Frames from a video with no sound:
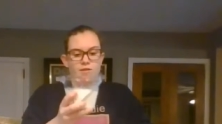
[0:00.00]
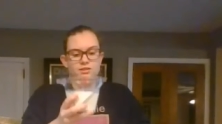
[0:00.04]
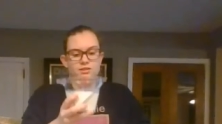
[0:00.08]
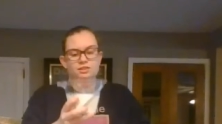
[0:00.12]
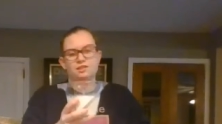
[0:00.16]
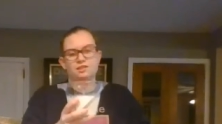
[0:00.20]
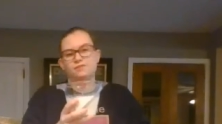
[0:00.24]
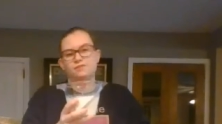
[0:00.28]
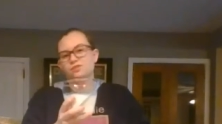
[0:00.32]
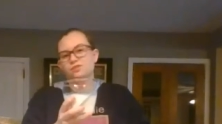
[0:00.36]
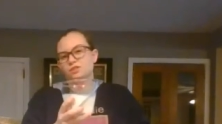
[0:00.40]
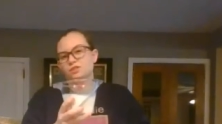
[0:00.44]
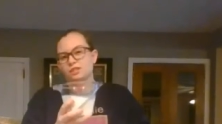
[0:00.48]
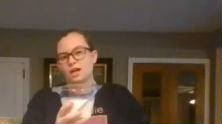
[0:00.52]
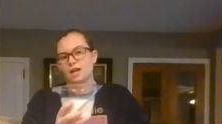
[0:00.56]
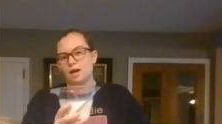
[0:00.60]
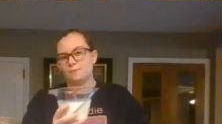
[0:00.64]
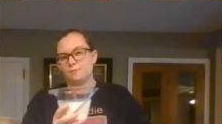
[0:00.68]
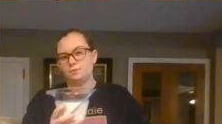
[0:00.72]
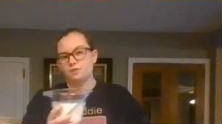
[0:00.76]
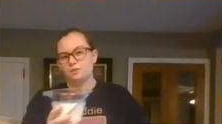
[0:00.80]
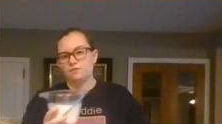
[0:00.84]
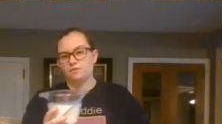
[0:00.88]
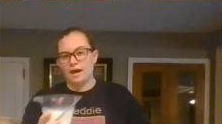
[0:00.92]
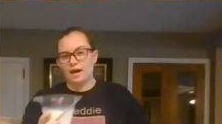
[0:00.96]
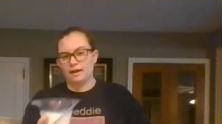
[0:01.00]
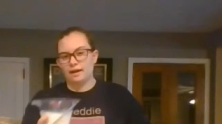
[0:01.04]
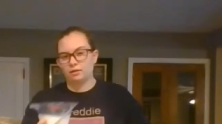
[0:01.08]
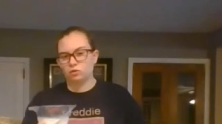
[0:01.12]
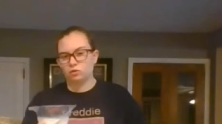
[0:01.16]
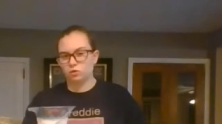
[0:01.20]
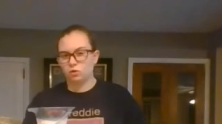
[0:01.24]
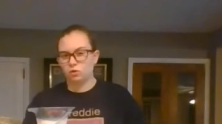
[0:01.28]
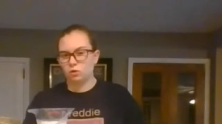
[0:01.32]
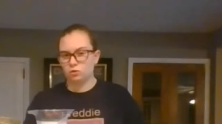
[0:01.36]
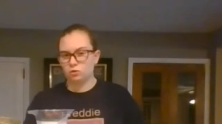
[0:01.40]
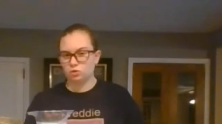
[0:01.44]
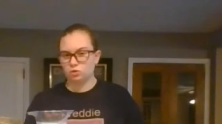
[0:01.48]
different types of
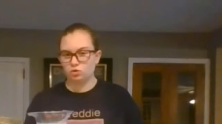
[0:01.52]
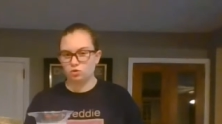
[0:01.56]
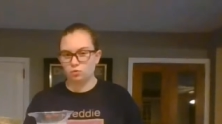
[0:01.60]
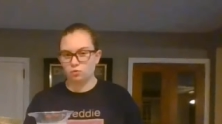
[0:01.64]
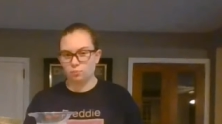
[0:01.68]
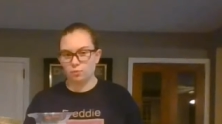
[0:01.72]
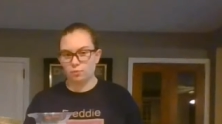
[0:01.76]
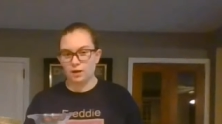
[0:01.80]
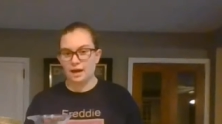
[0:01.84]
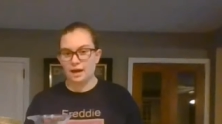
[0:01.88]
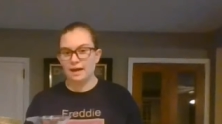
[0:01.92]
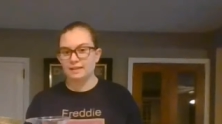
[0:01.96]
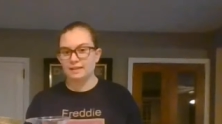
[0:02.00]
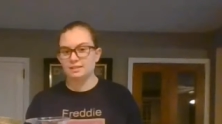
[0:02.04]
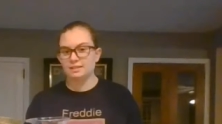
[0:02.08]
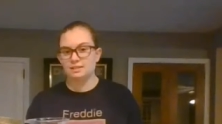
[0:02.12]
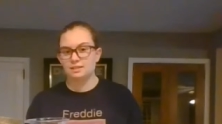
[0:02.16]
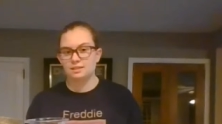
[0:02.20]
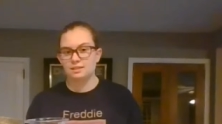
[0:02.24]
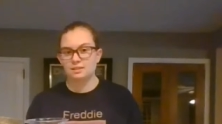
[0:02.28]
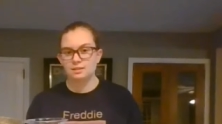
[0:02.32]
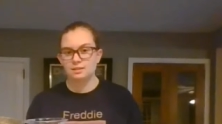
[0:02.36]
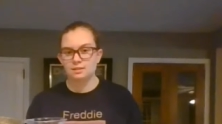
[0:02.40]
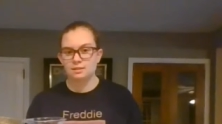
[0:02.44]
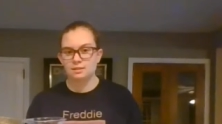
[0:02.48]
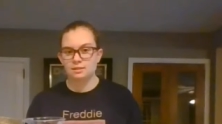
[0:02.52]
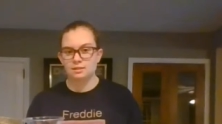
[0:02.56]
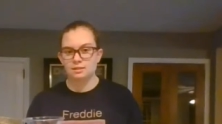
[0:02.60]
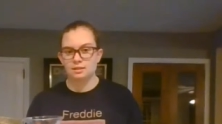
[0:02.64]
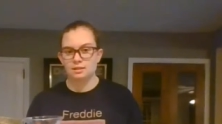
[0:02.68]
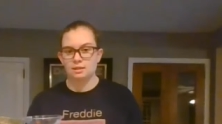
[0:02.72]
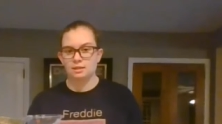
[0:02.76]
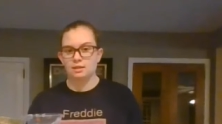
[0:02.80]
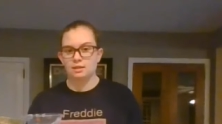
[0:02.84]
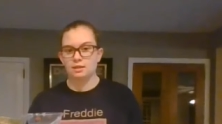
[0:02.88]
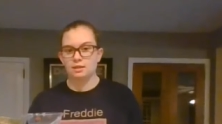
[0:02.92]
agricultural practices